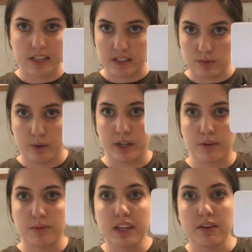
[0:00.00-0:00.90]
It's where
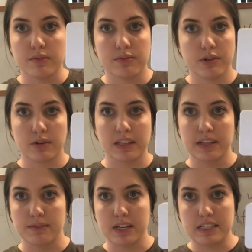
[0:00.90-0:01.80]
you live. You can
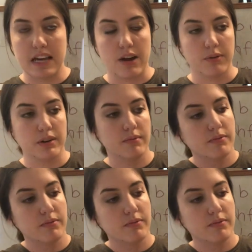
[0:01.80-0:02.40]
live in a town.